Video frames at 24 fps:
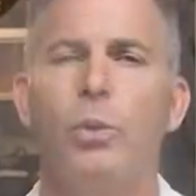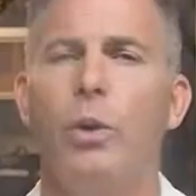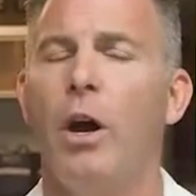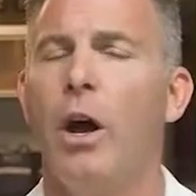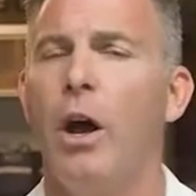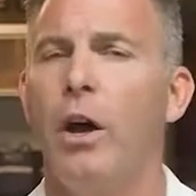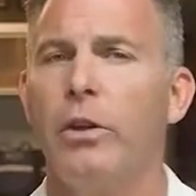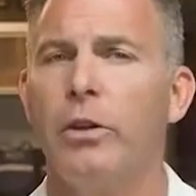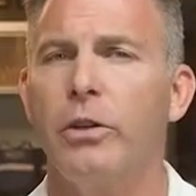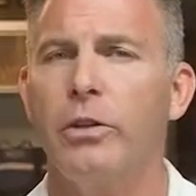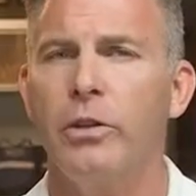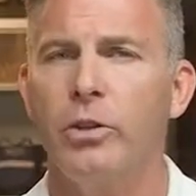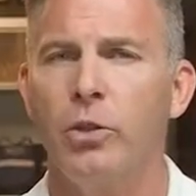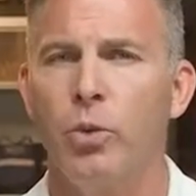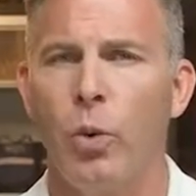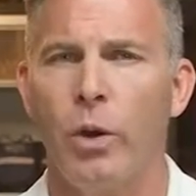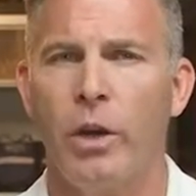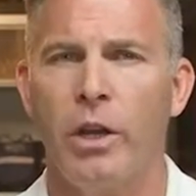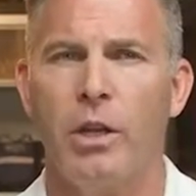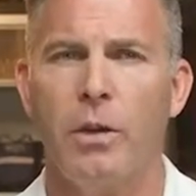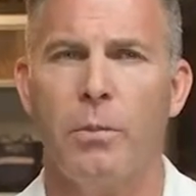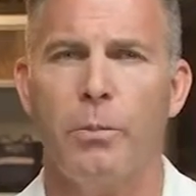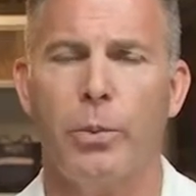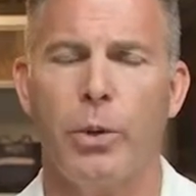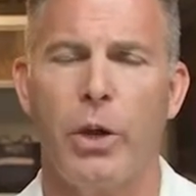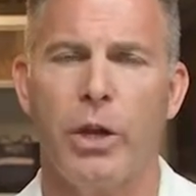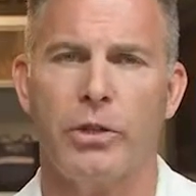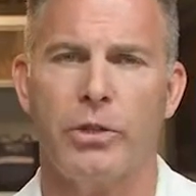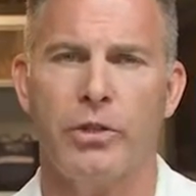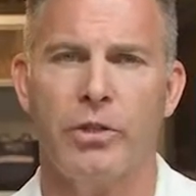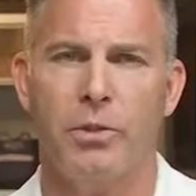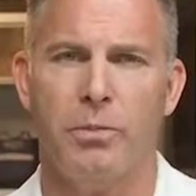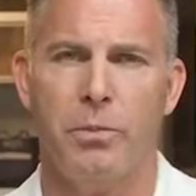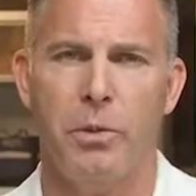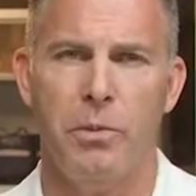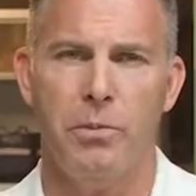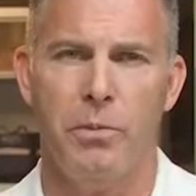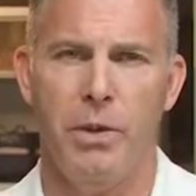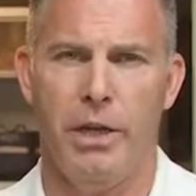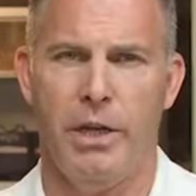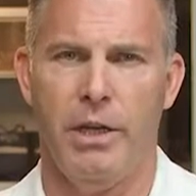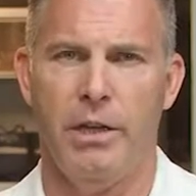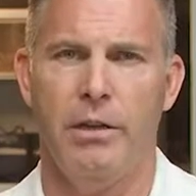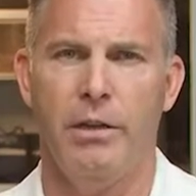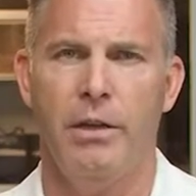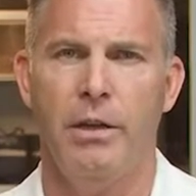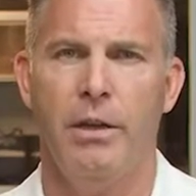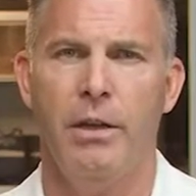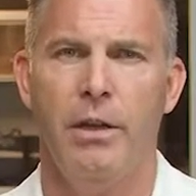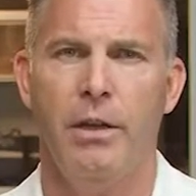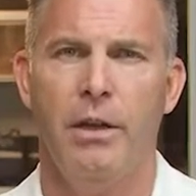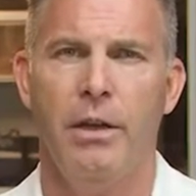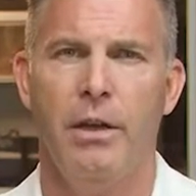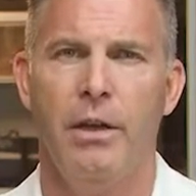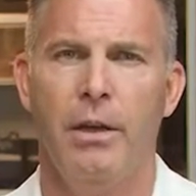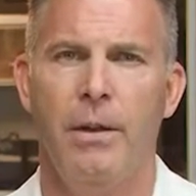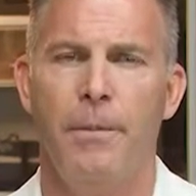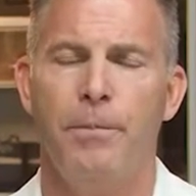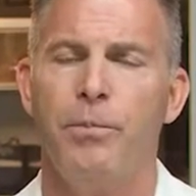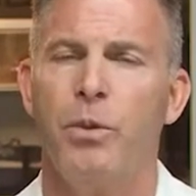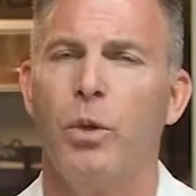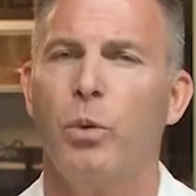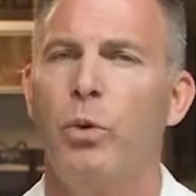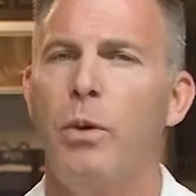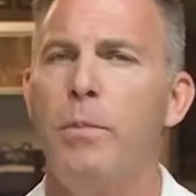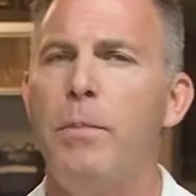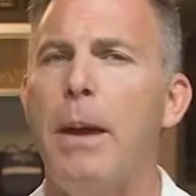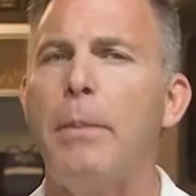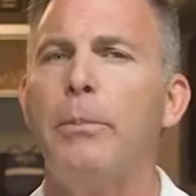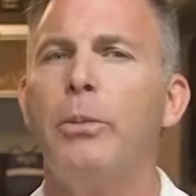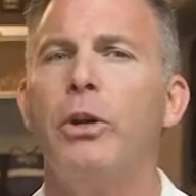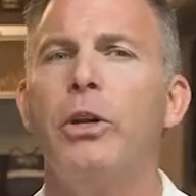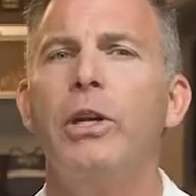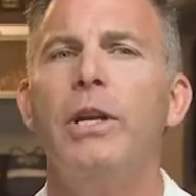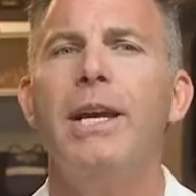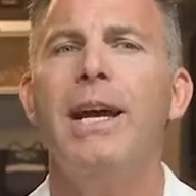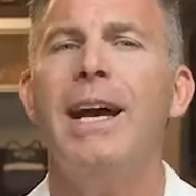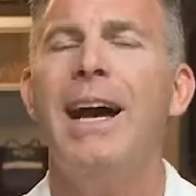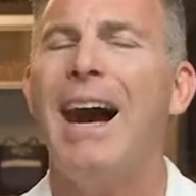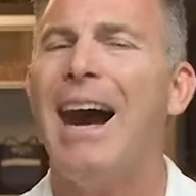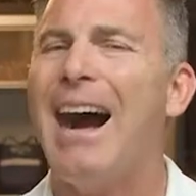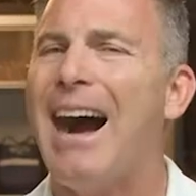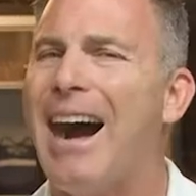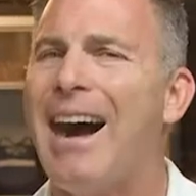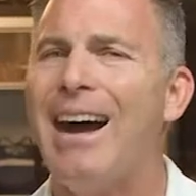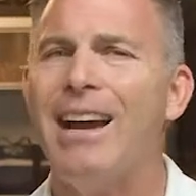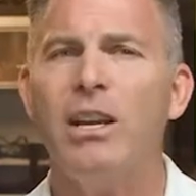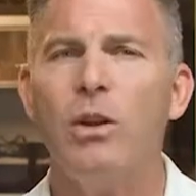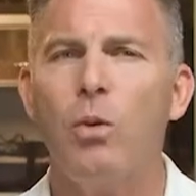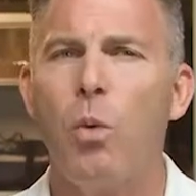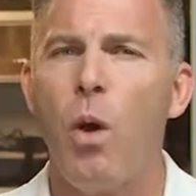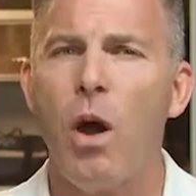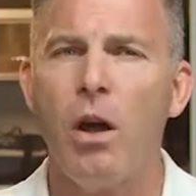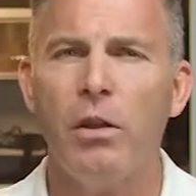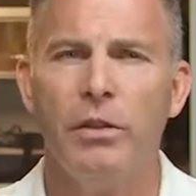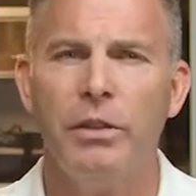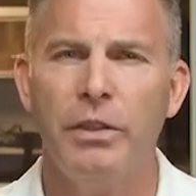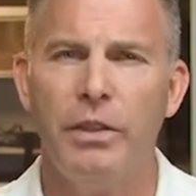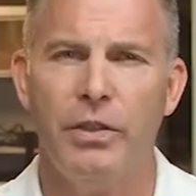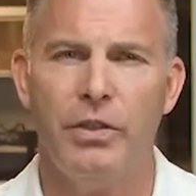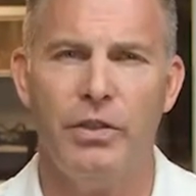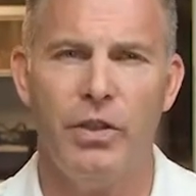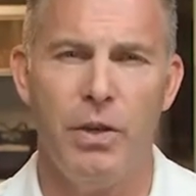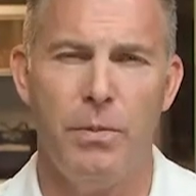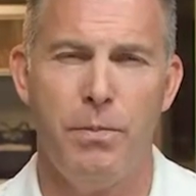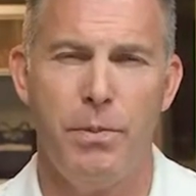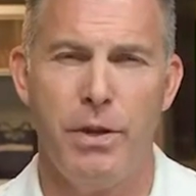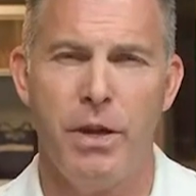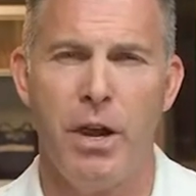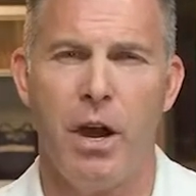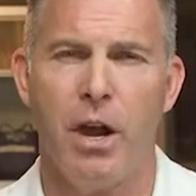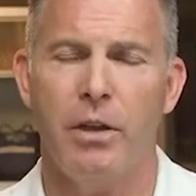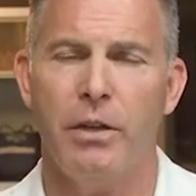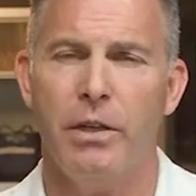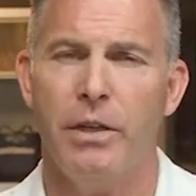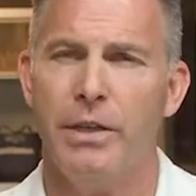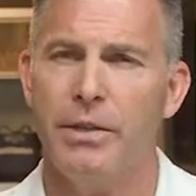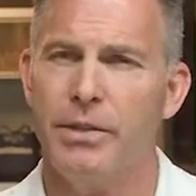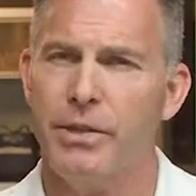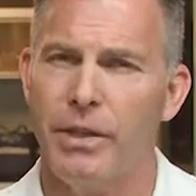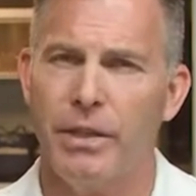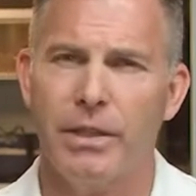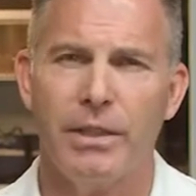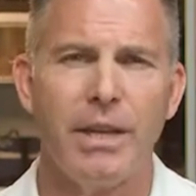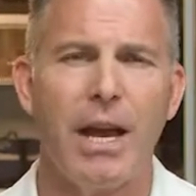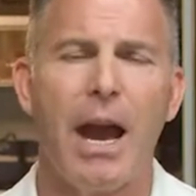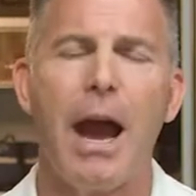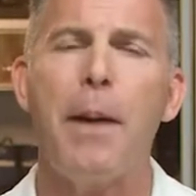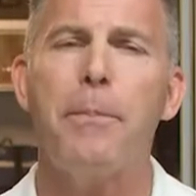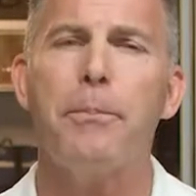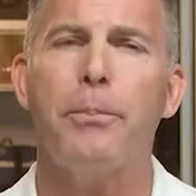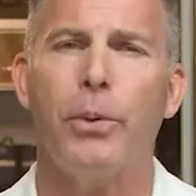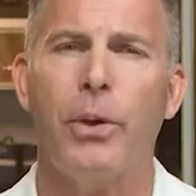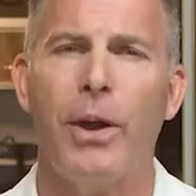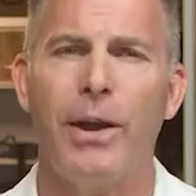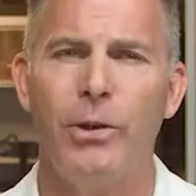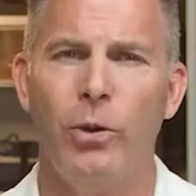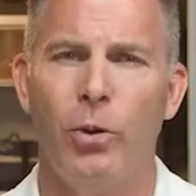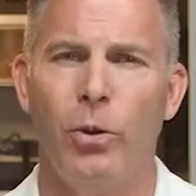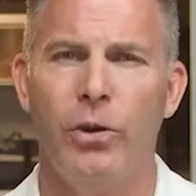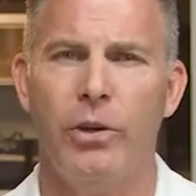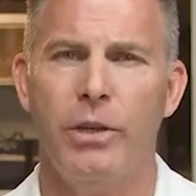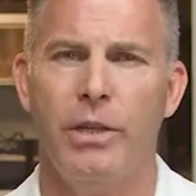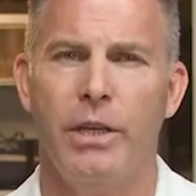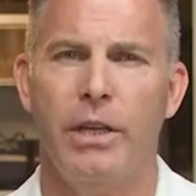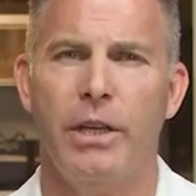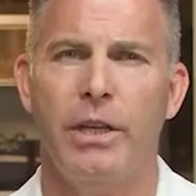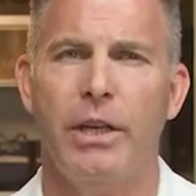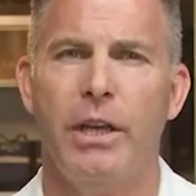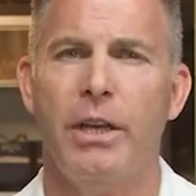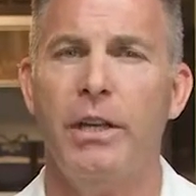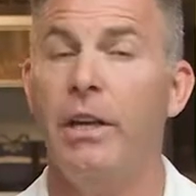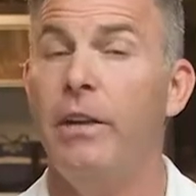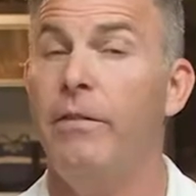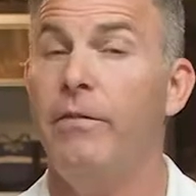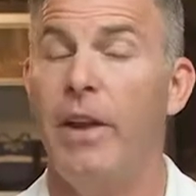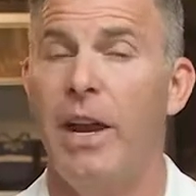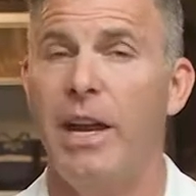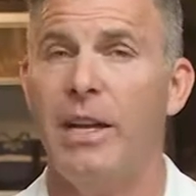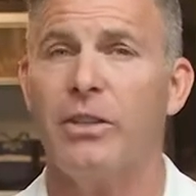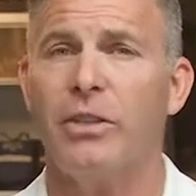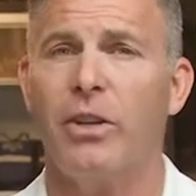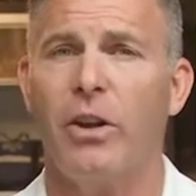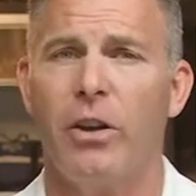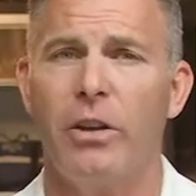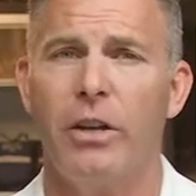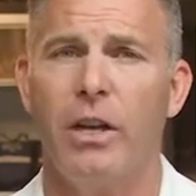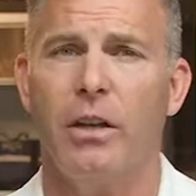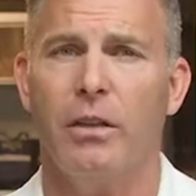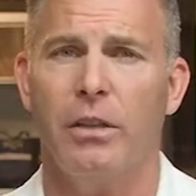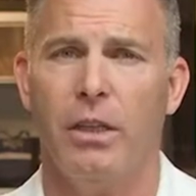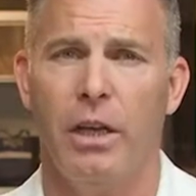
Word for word: 120 compressions per minute. Remember, high quality CPR is the top priority in advanced cardiac